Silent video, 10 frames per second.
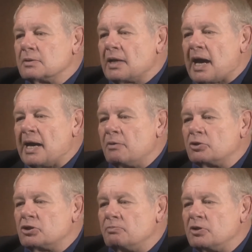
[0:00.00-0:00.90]
Iowa
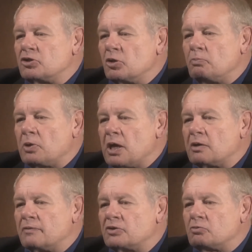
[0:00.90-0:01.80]
should be so proud
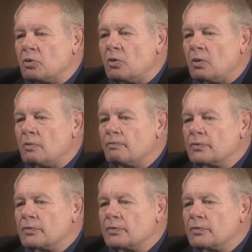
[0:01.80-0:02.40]
of its role